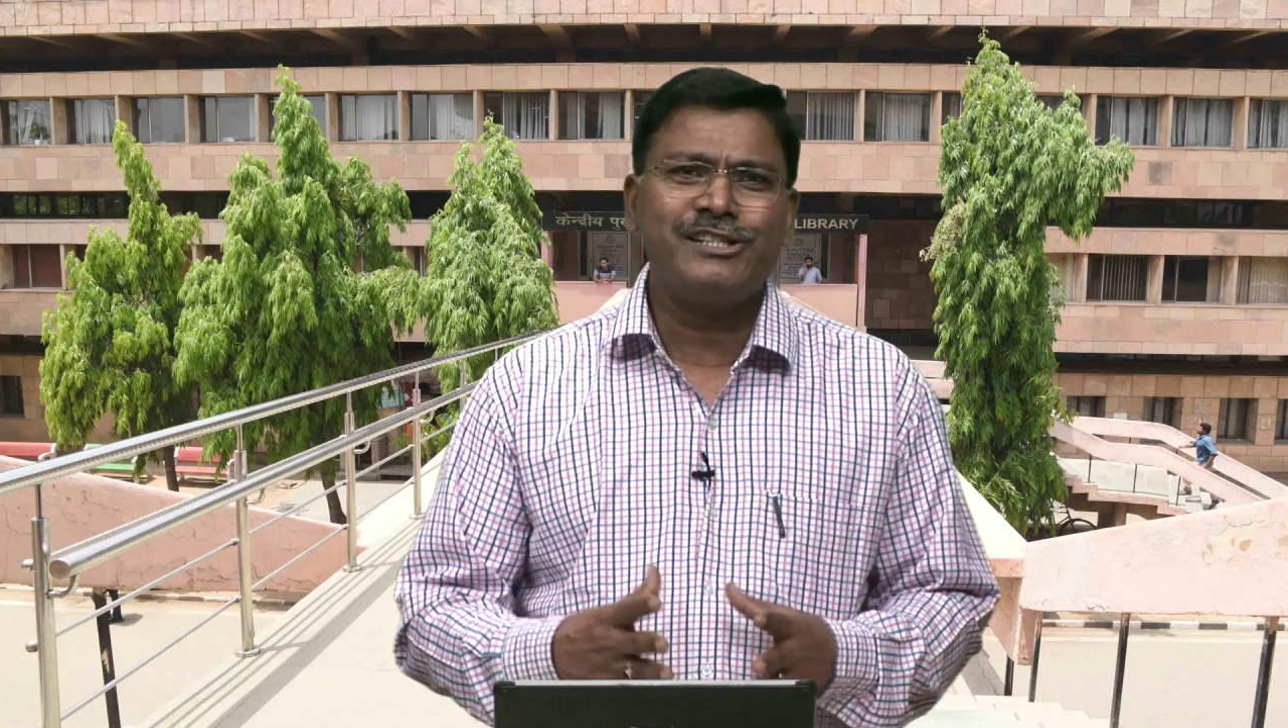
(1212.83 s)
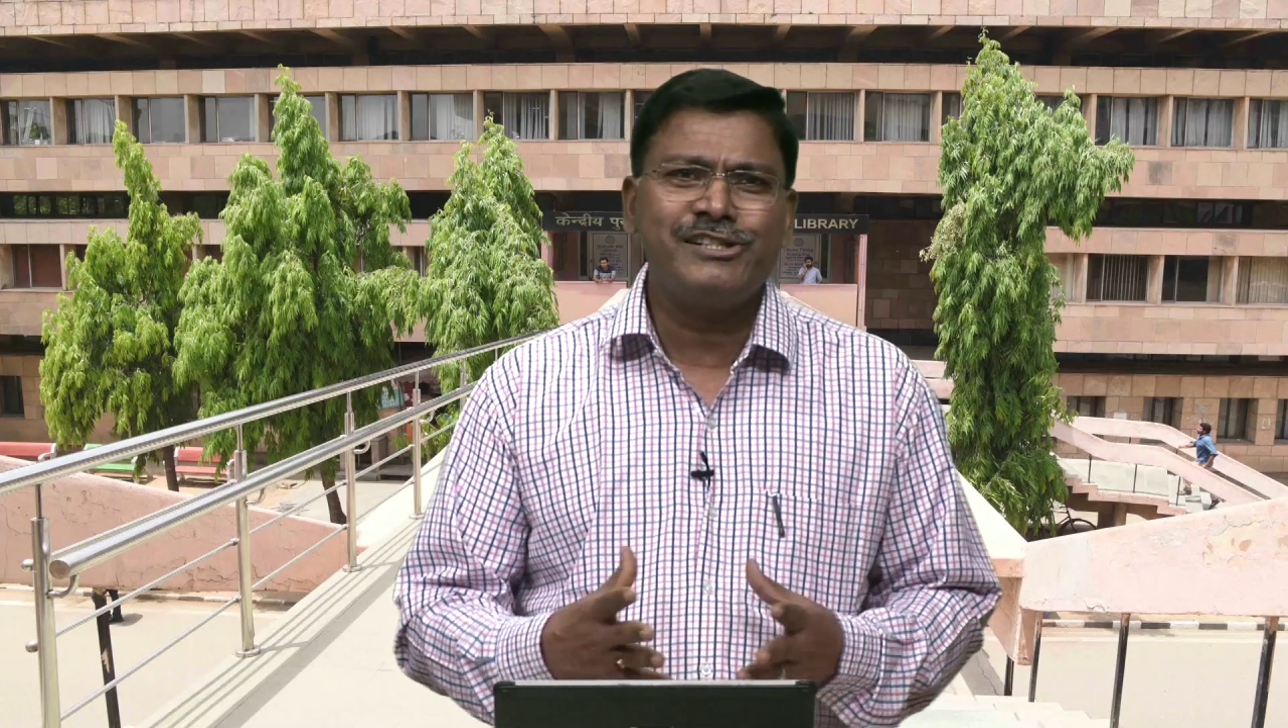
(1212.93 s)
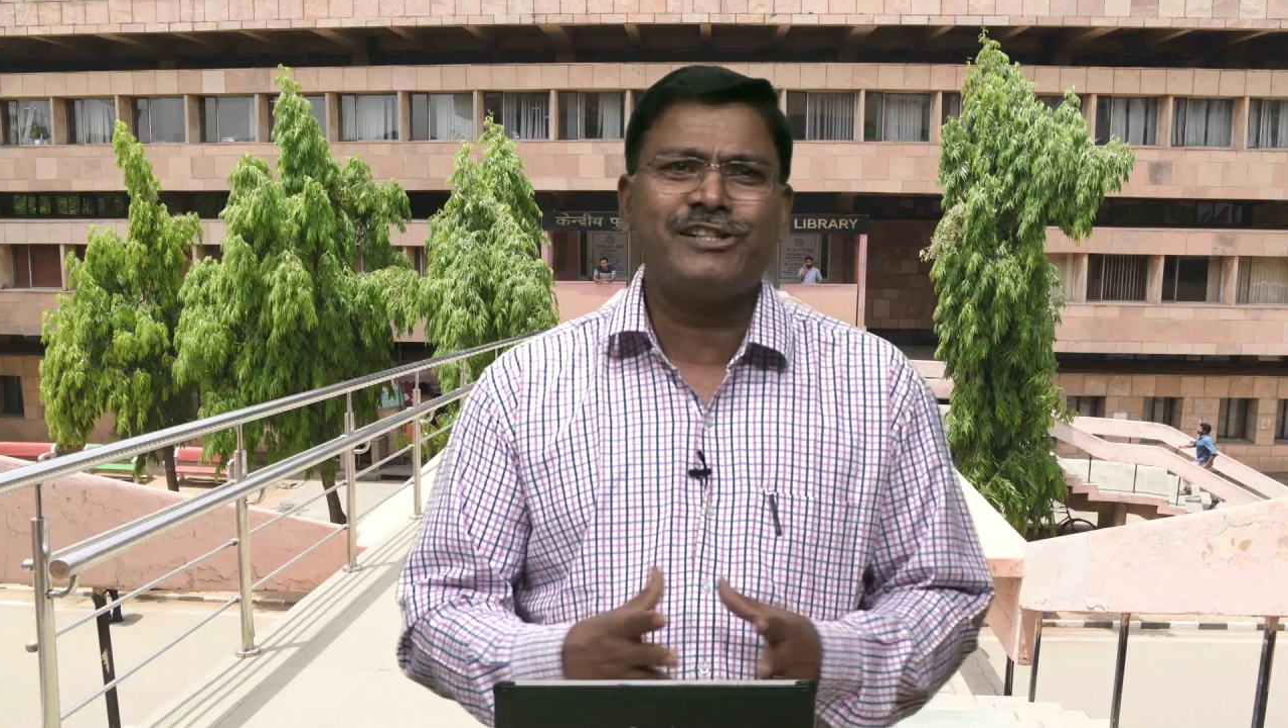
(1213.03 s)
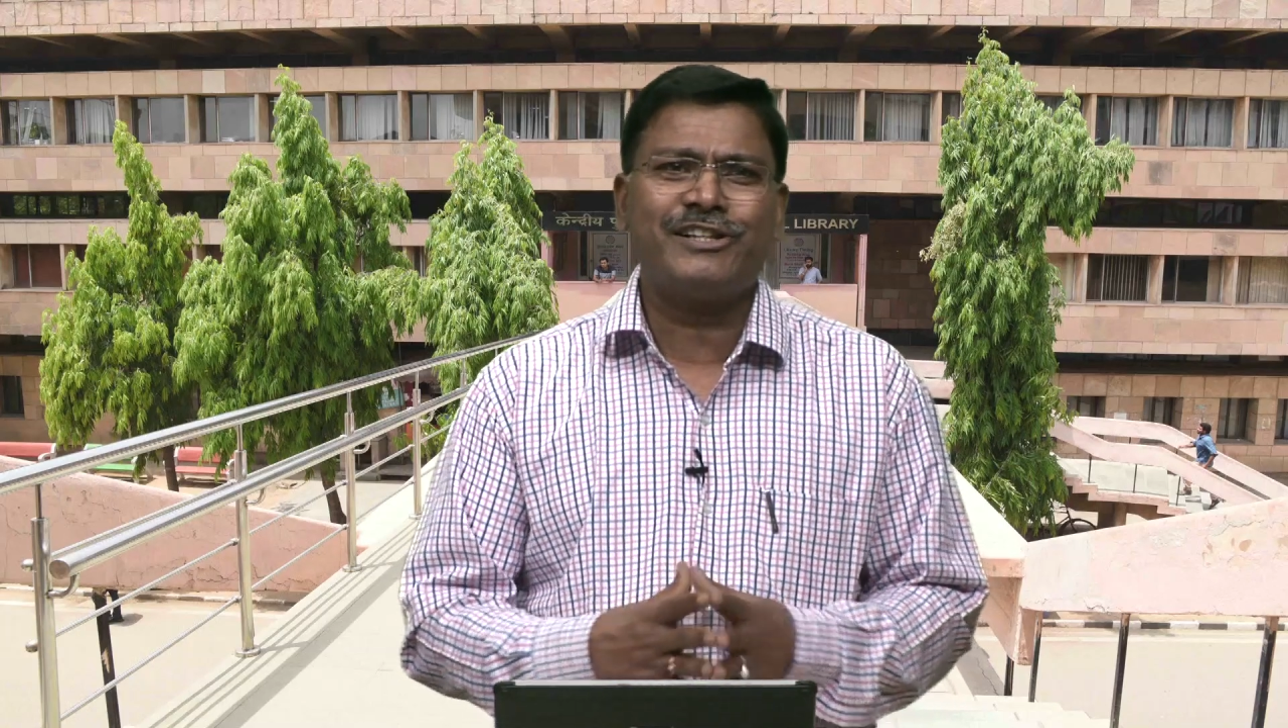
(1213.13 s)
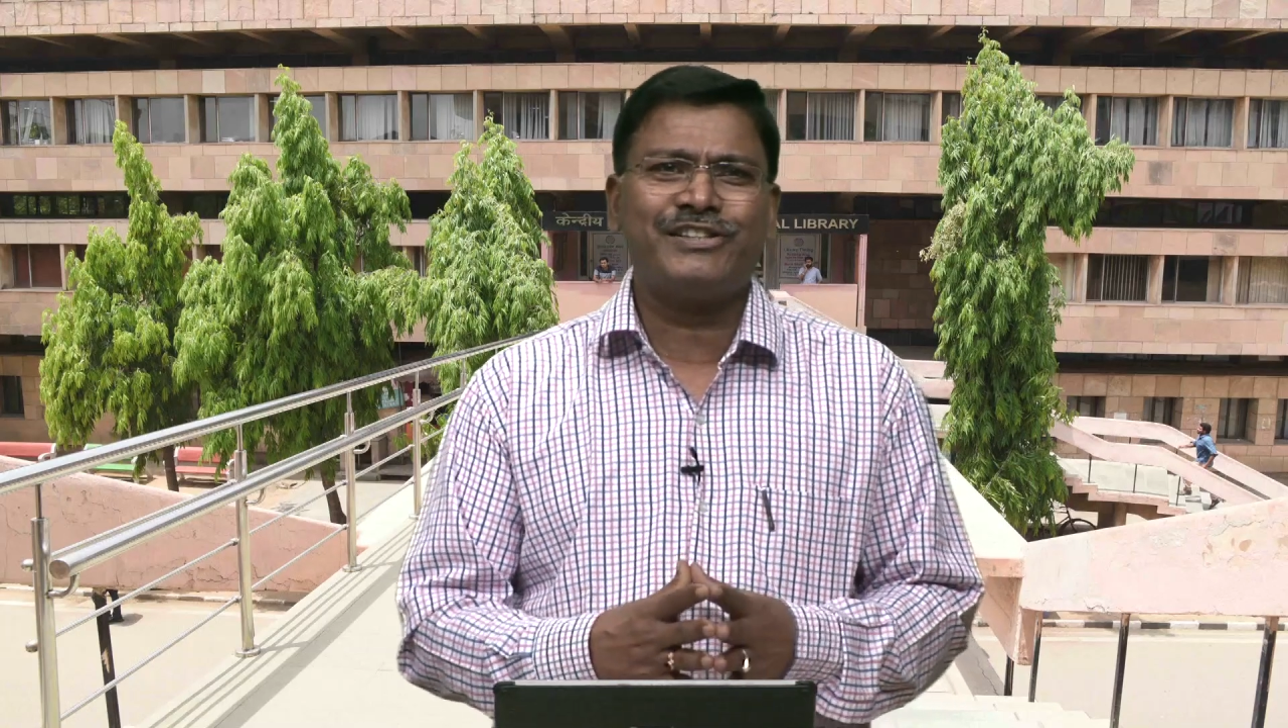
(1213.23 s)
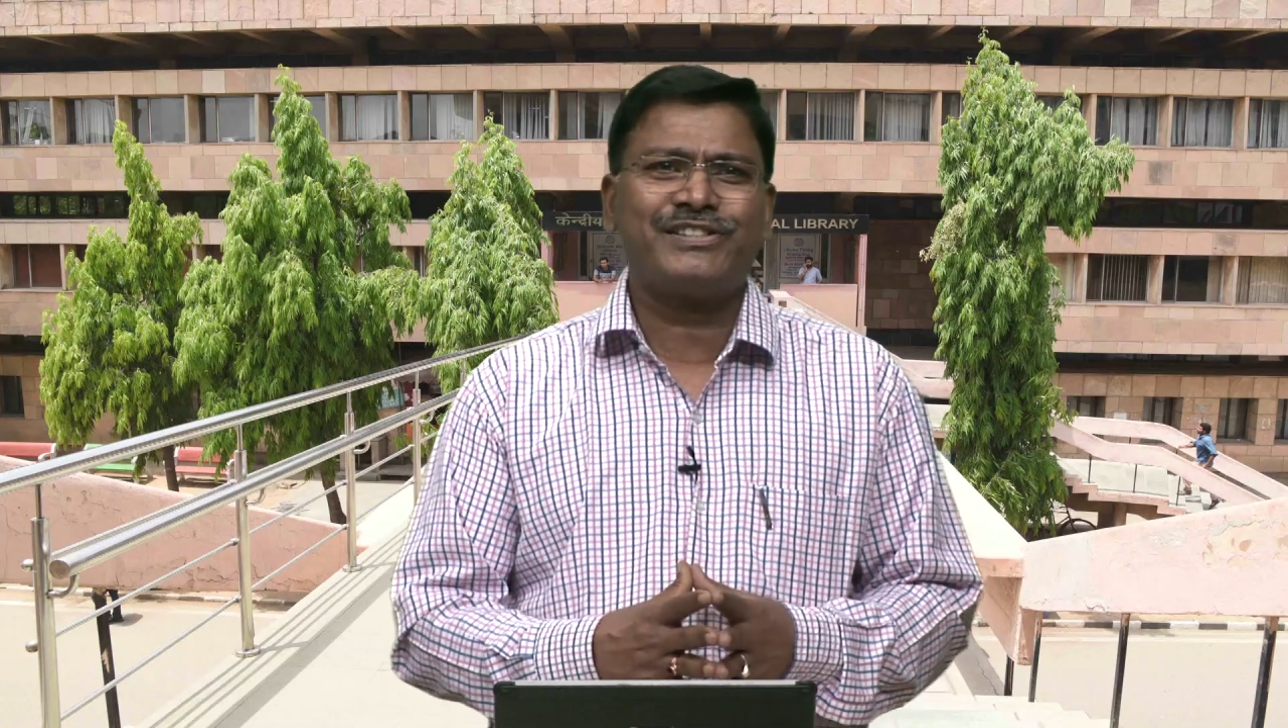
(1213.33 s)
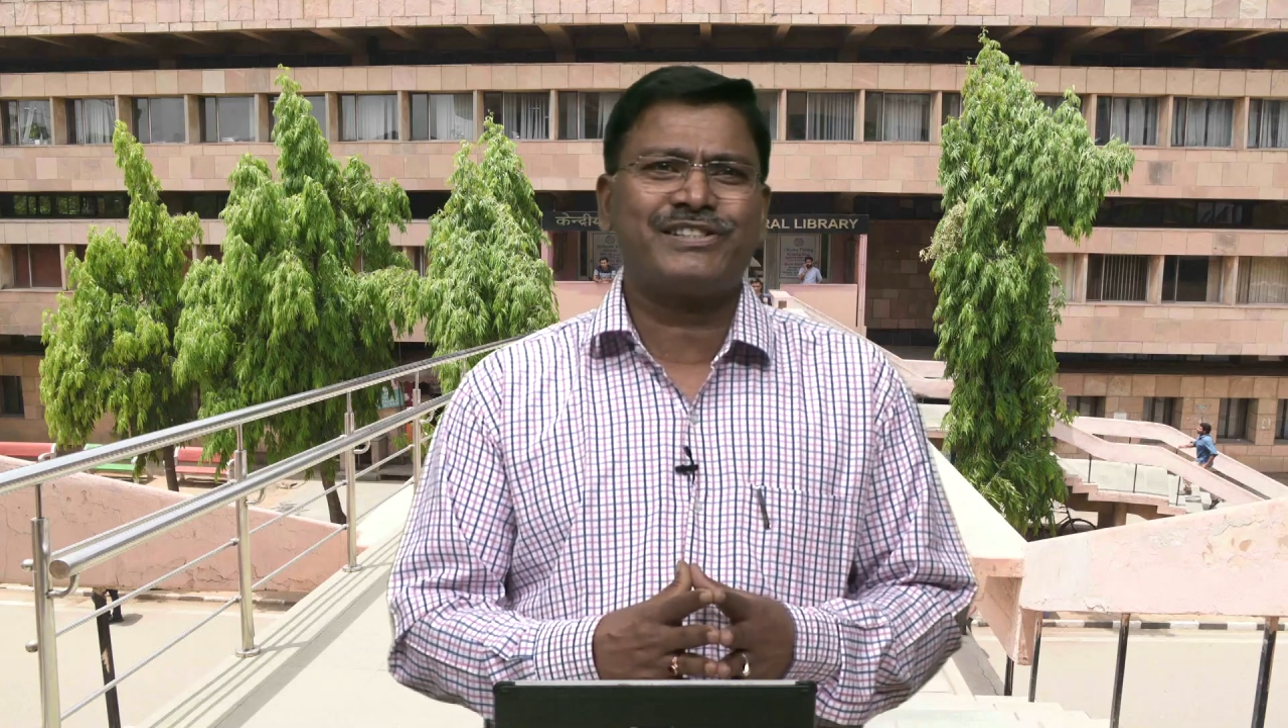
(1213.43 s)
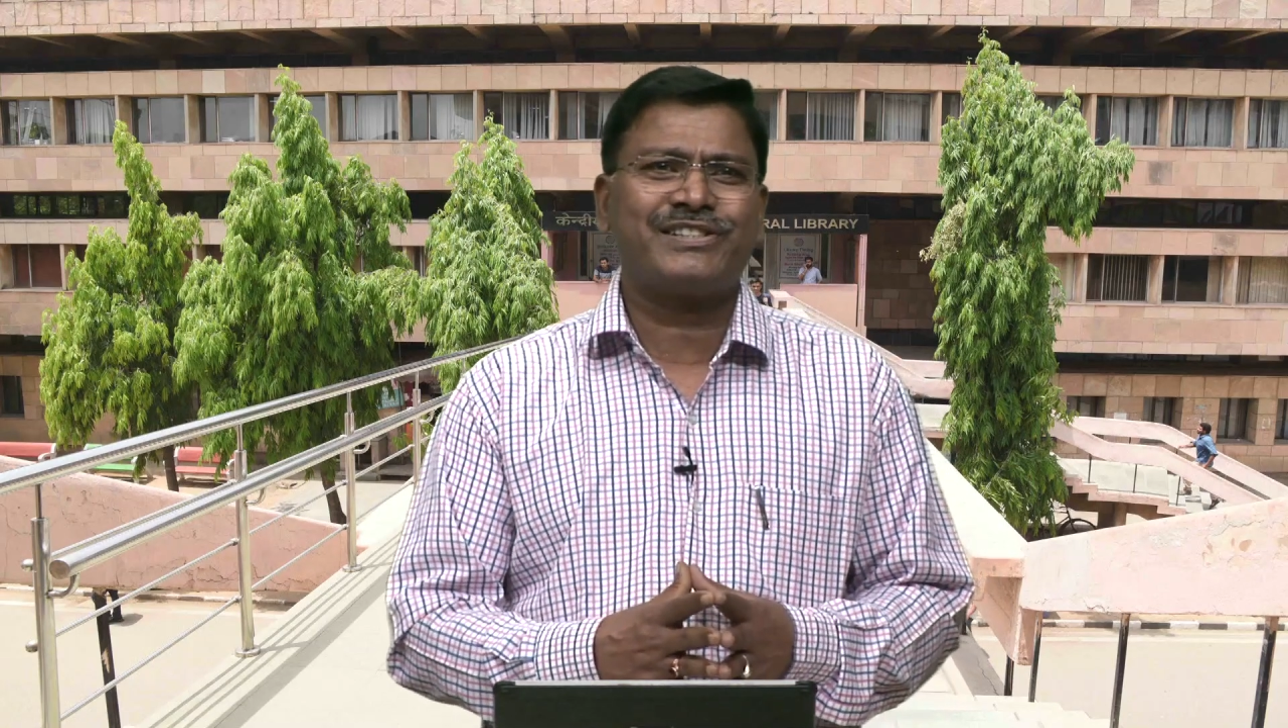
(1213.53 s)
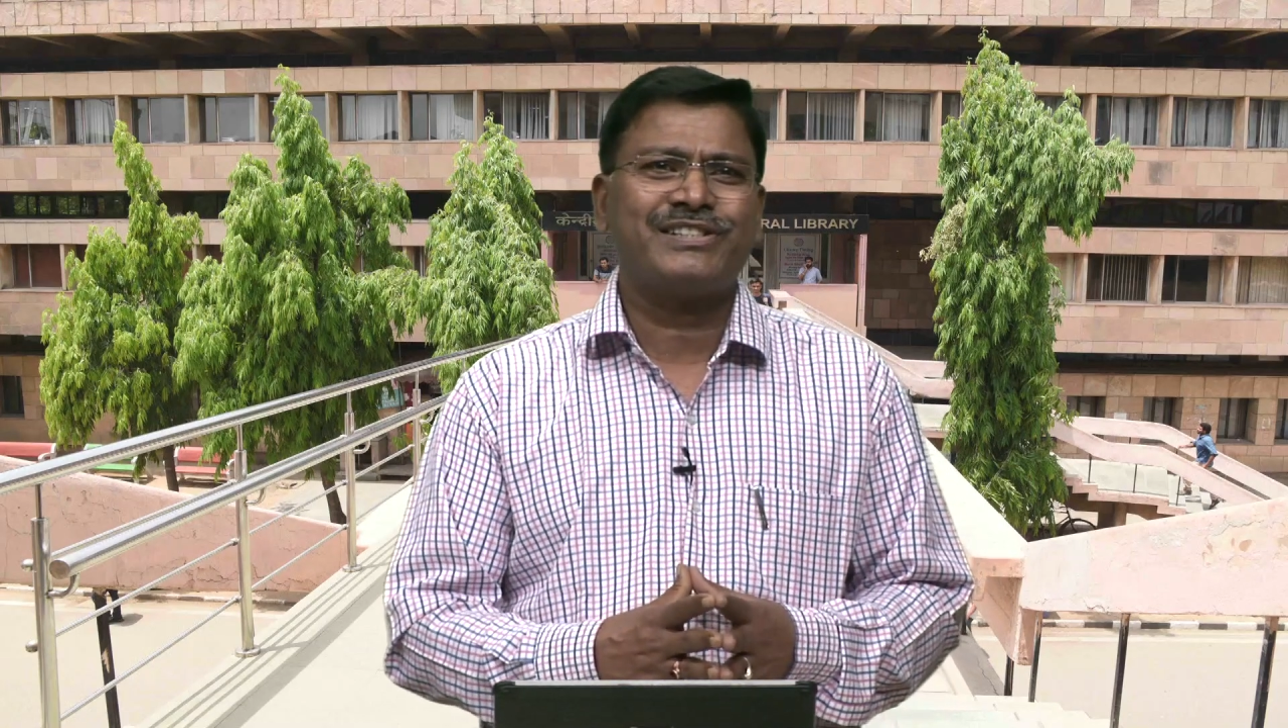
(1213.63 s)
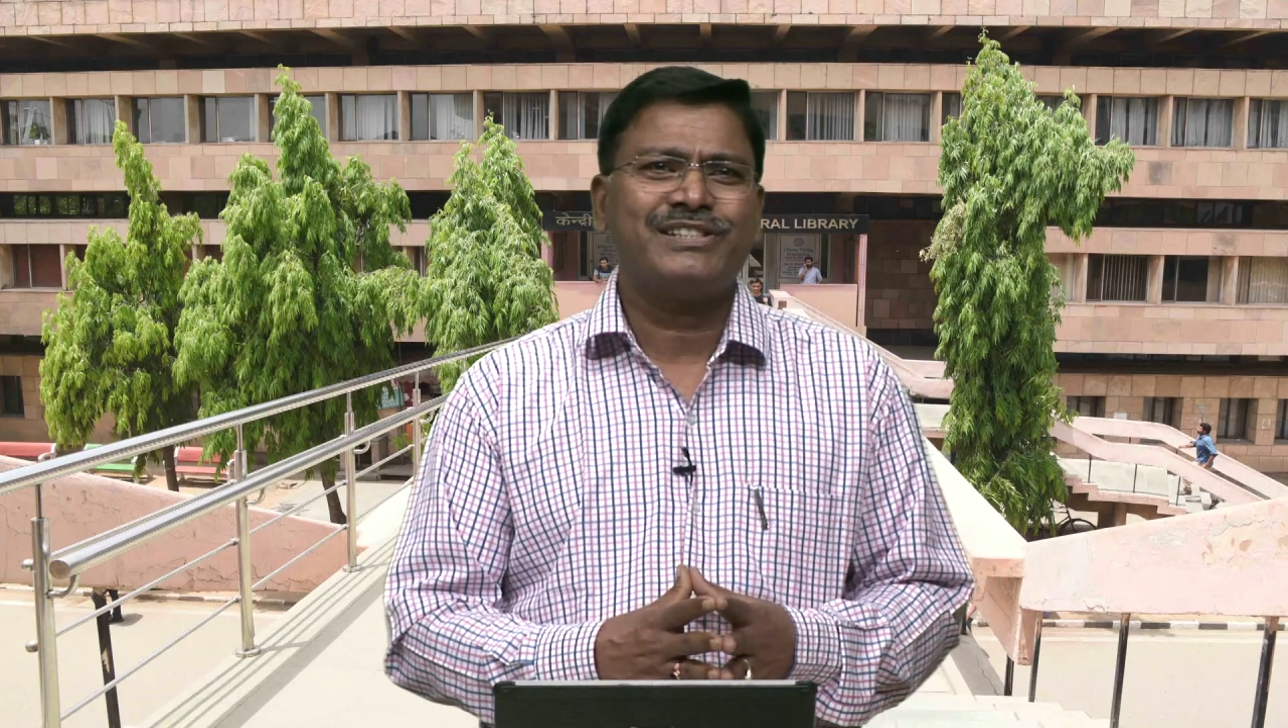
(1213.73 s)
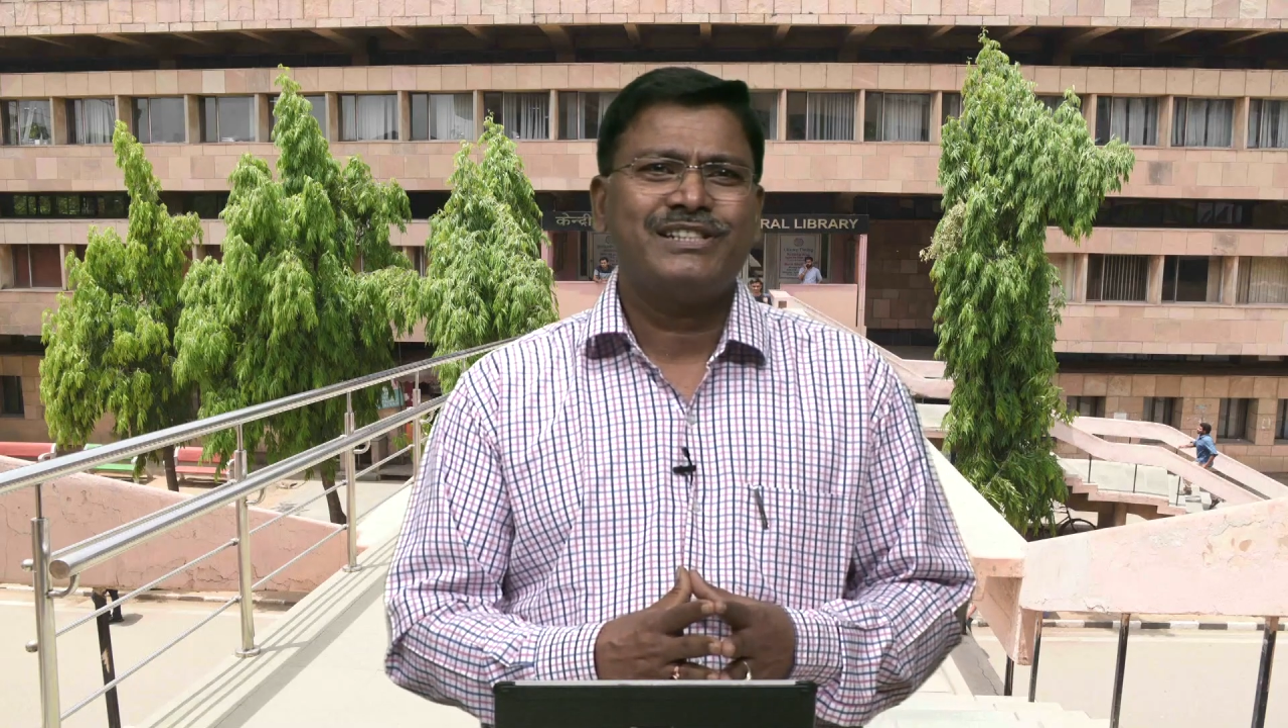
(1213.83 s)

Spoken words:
degrees.